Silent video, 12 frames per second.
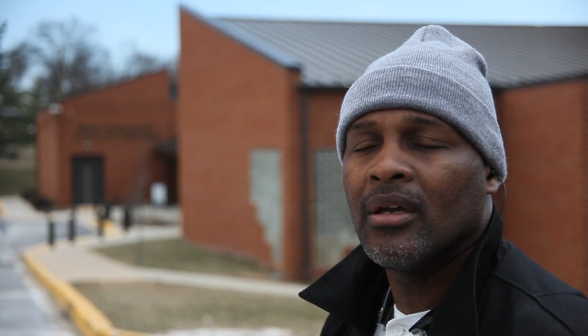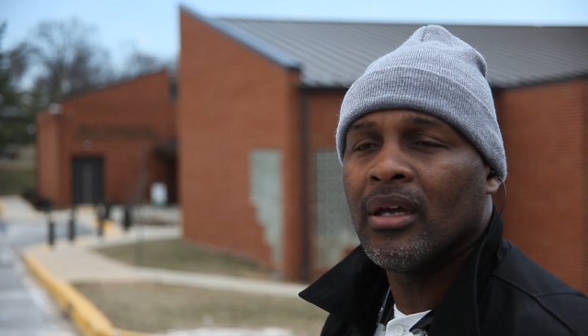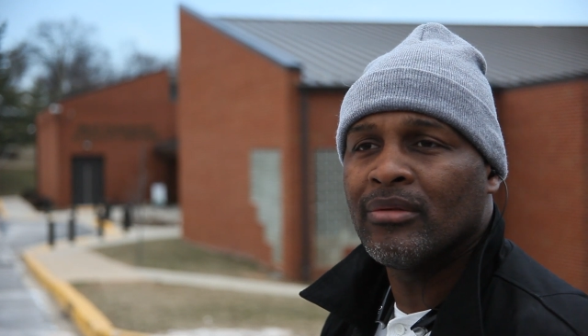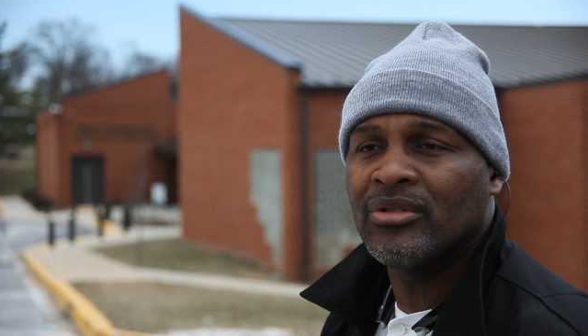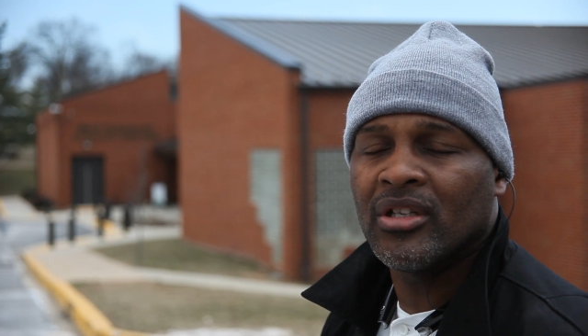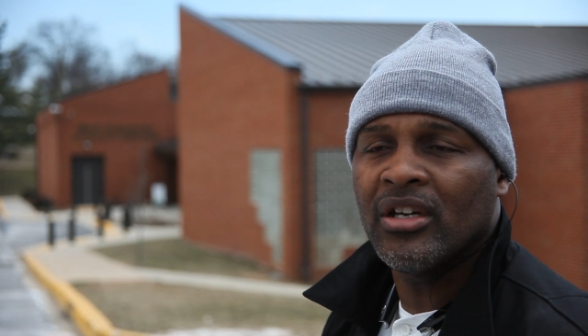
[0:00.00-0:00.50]
It
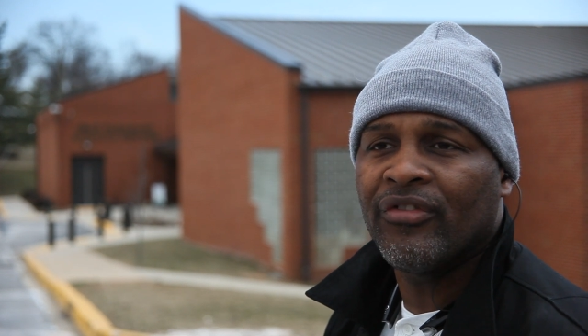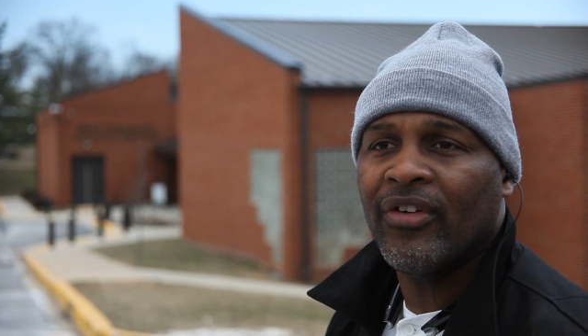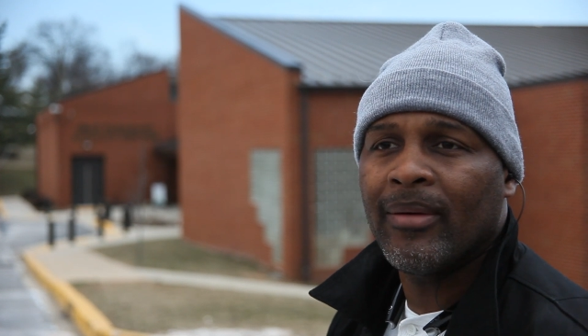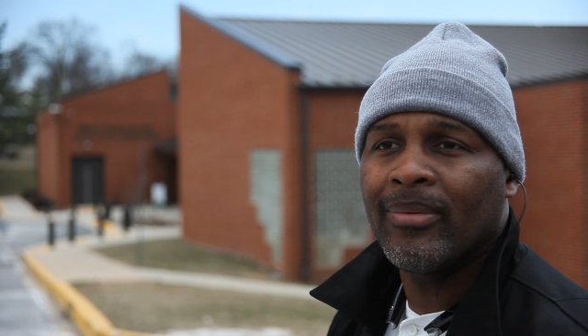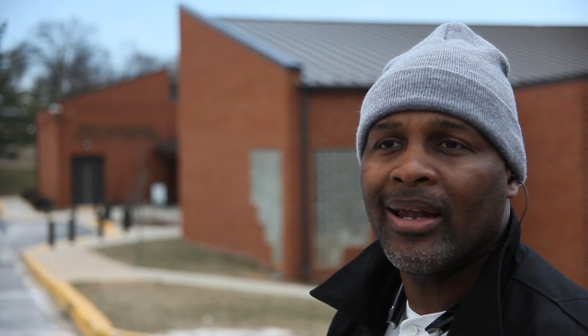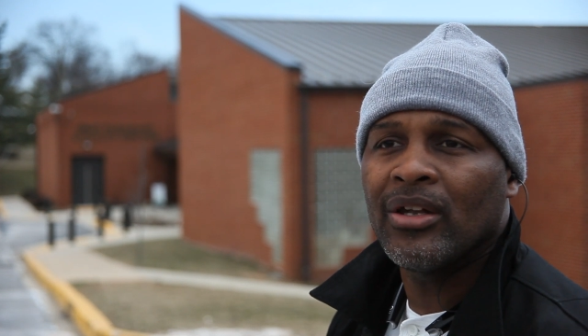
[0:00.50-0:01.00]
was a good
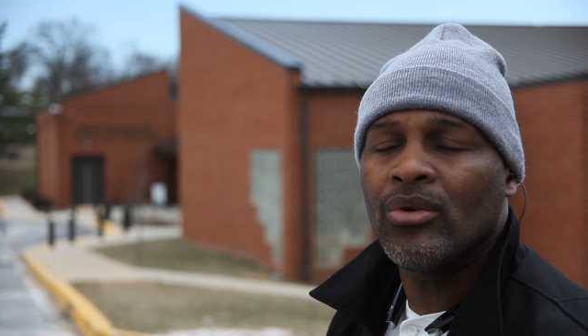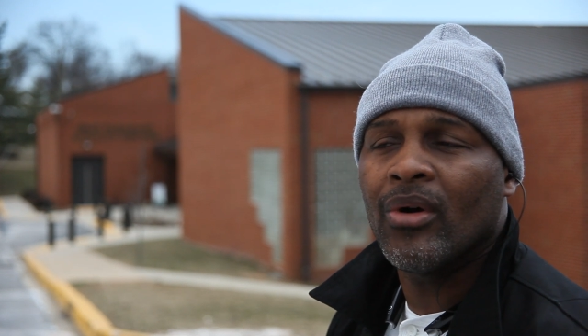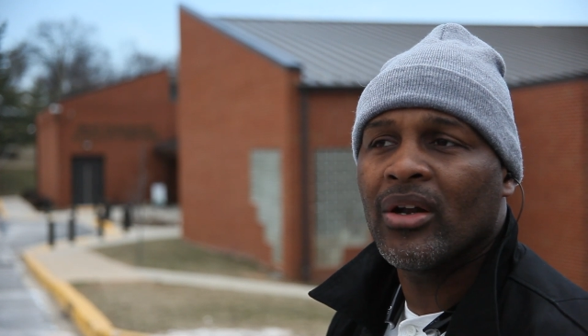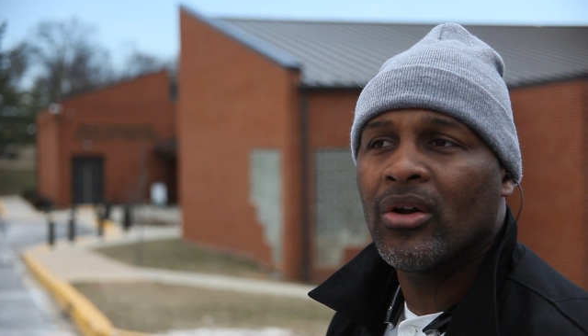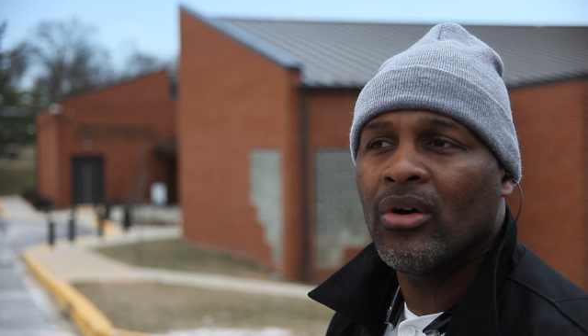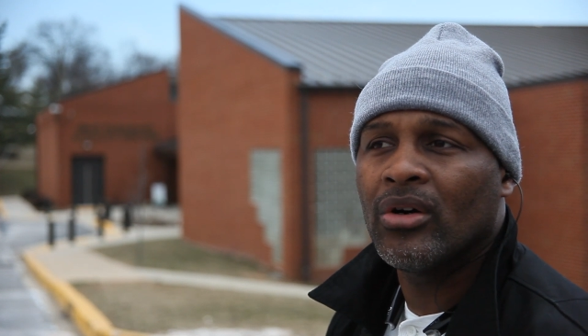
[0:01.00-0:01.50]
fight, but I knew
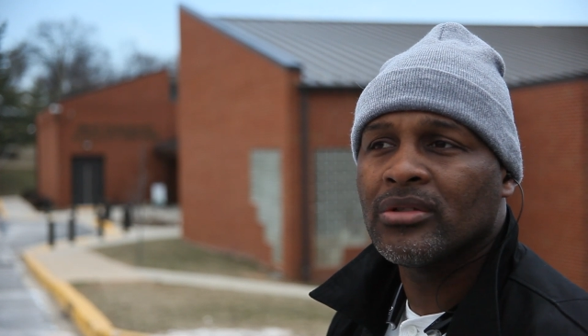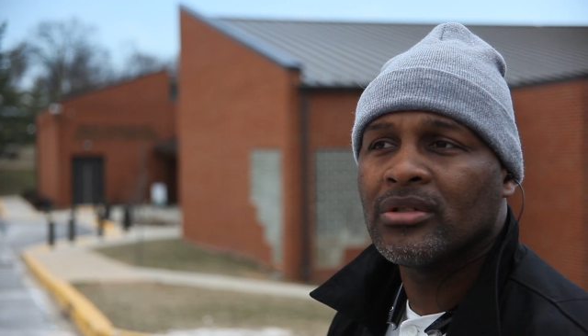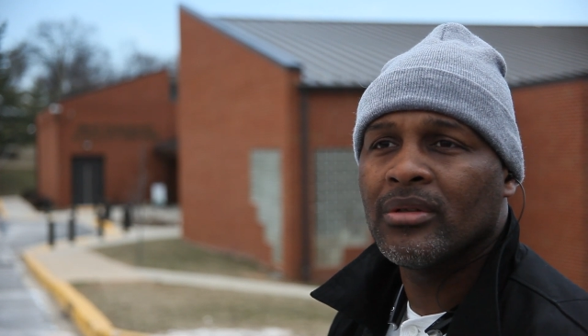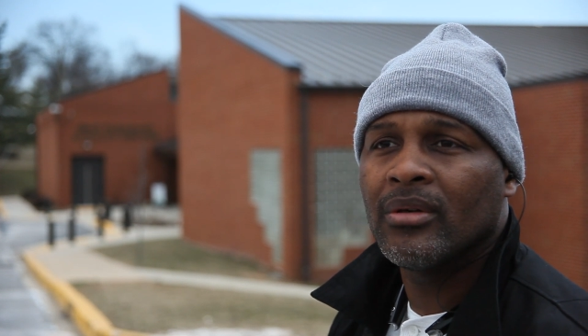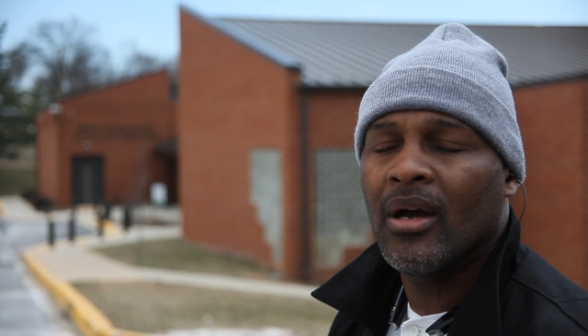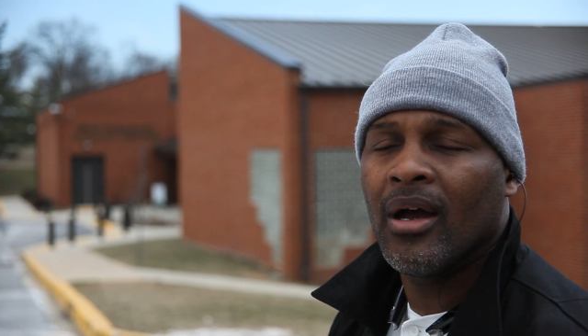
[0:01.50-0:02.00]
I lost
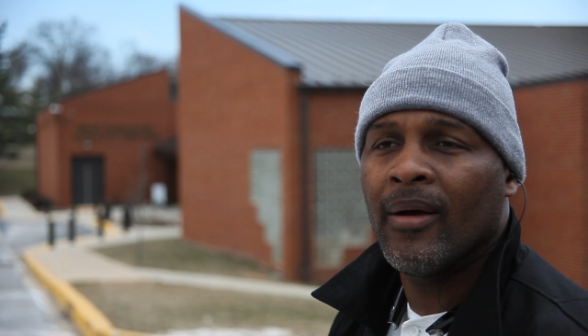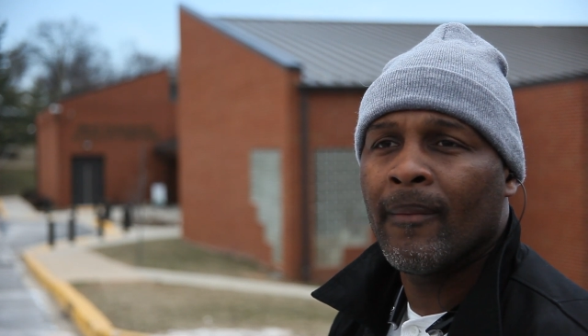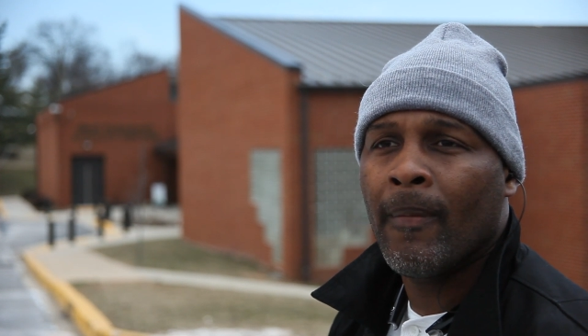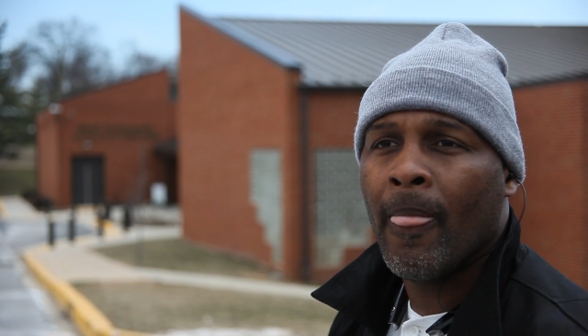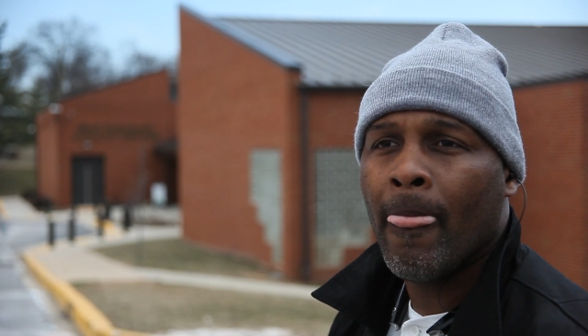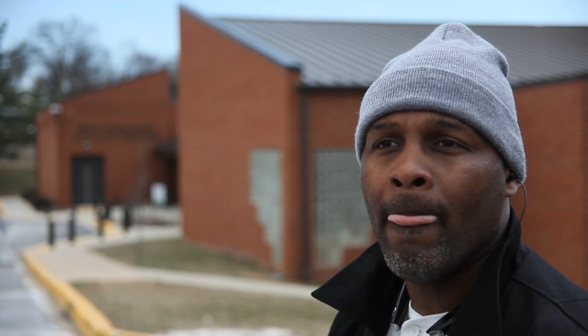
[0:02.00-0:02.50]

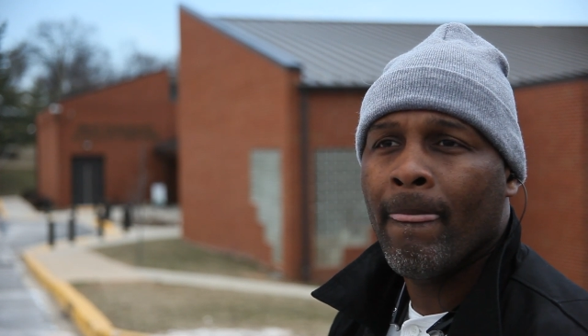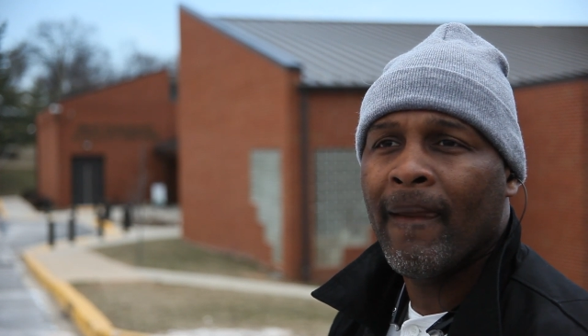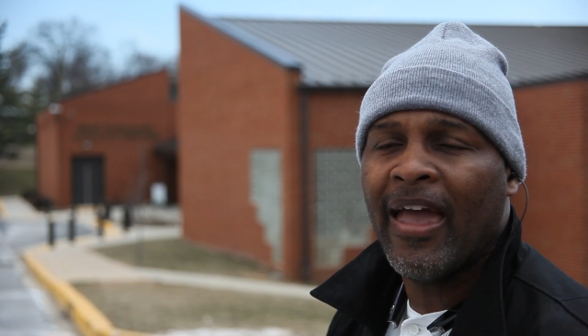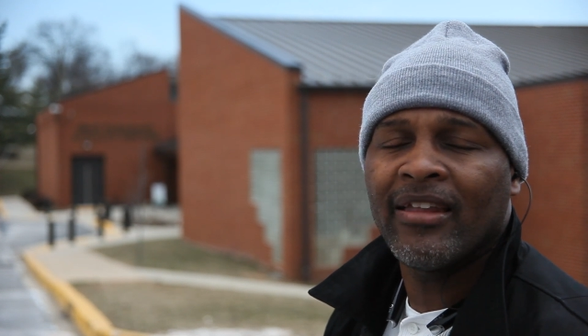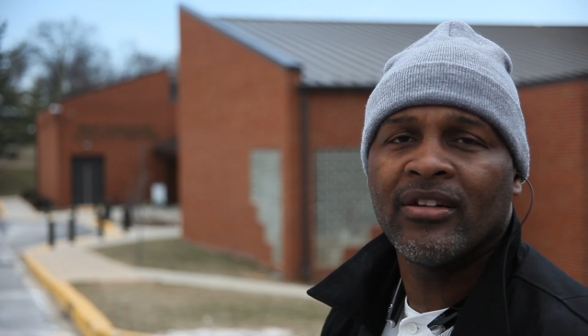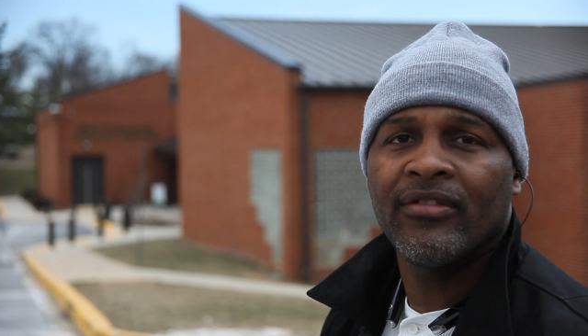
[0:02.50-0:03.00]
after